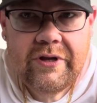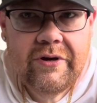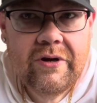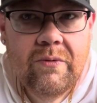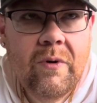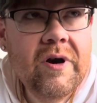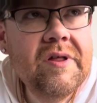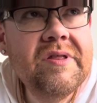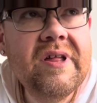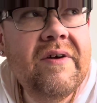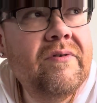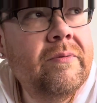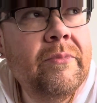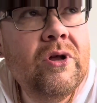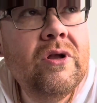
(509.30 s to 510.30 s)
gonna want a
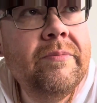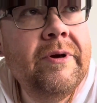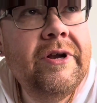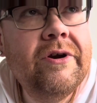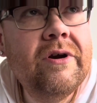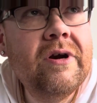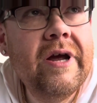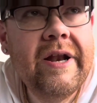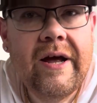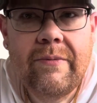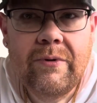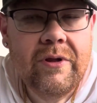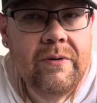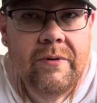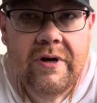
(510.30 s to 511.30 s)
7 millimeter, and I
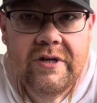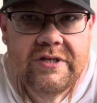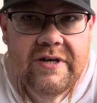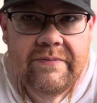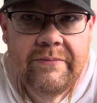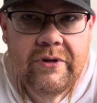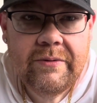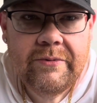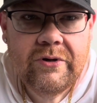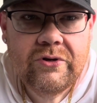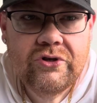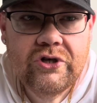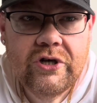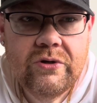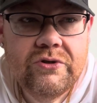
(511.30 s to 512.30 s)
really want a 7 millimeter
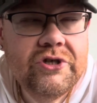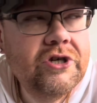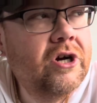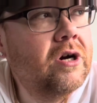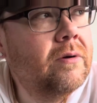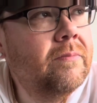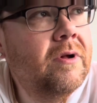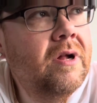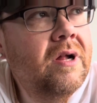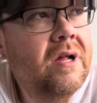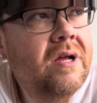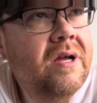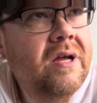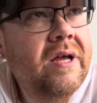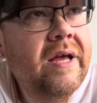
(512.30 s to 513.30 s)
Jacoje curb.
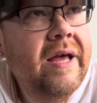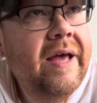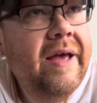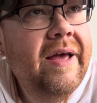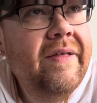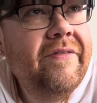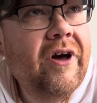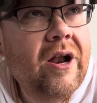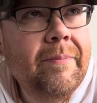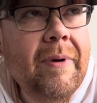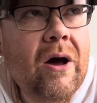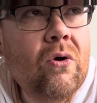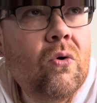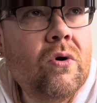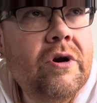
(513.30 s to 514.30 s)
Thought
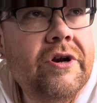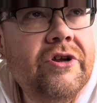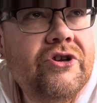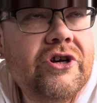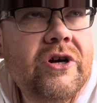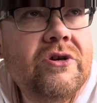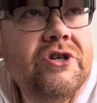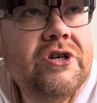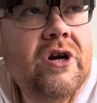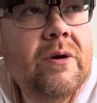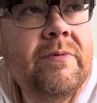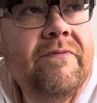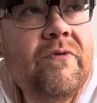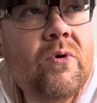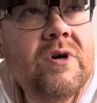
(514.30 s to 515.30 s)
about ordering a Jacoje curb
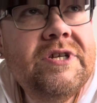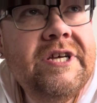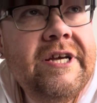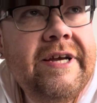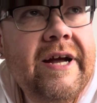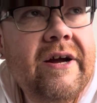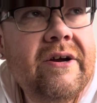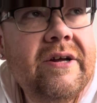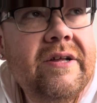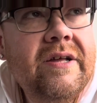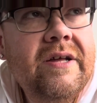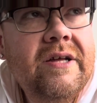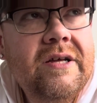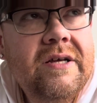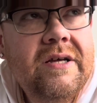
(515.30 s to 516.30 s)
in 14 karat.
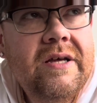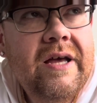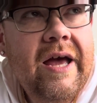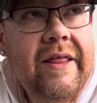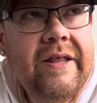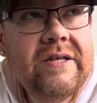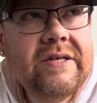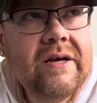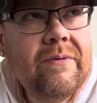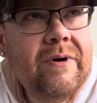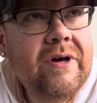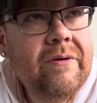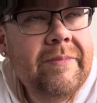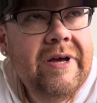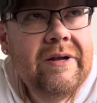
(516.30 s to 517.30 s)
And it's like,
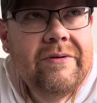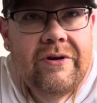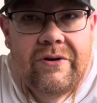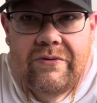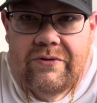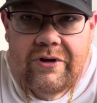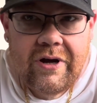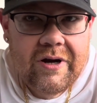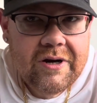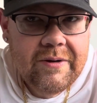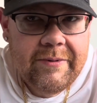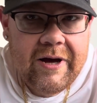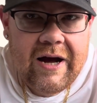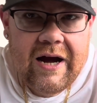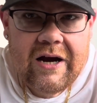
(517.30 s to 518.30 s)
well, man, you're talking
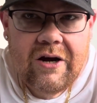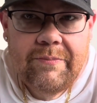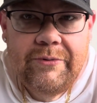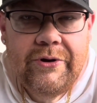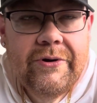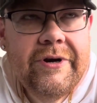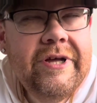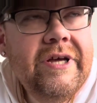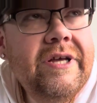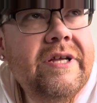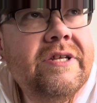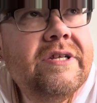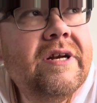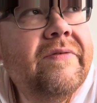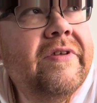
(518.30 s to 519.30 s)
about higher
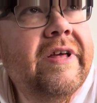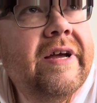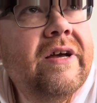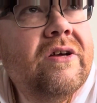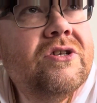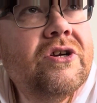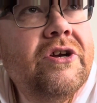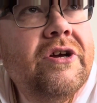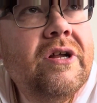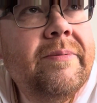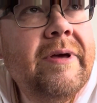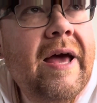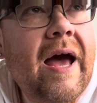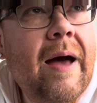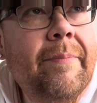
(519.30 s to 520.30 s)
purities and everything else. Are you going to be
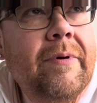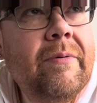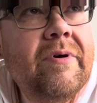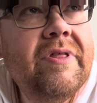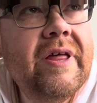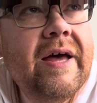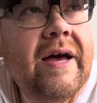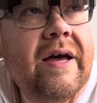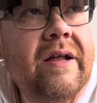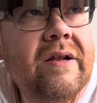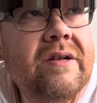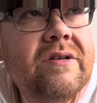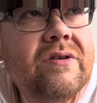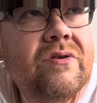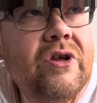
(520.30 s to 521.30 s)
happy with
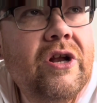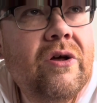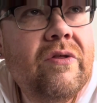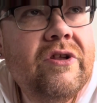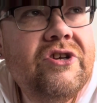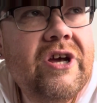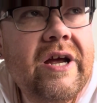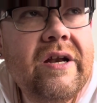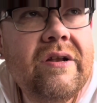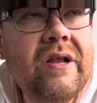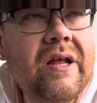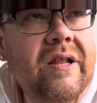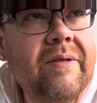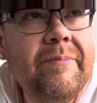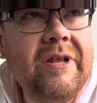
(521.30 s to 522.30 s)
that? The
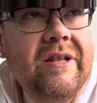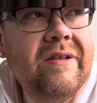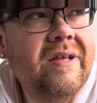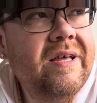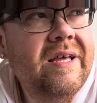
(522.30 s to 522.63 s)
chain,